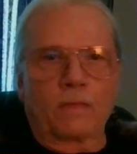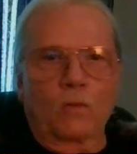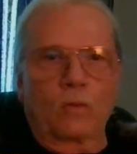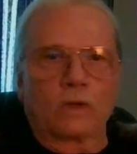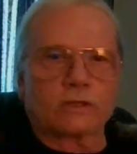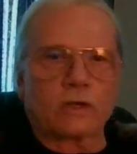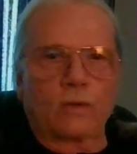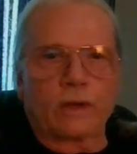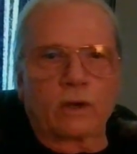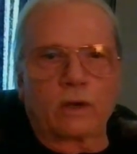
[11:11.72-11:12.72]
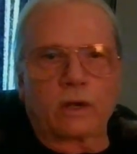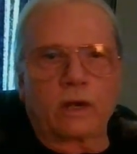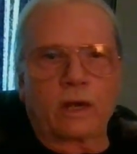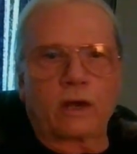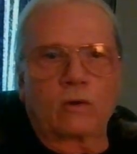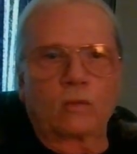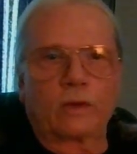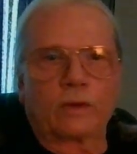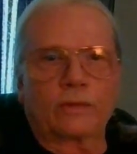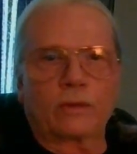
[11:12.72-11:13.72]
what's going on now
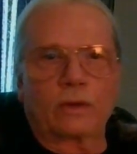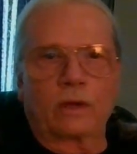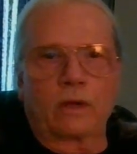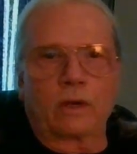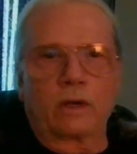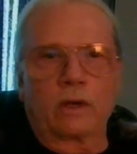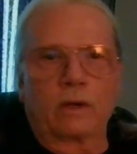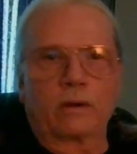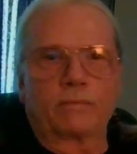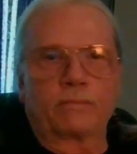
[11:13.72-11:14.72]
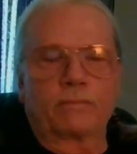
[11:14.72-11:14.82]
with uh,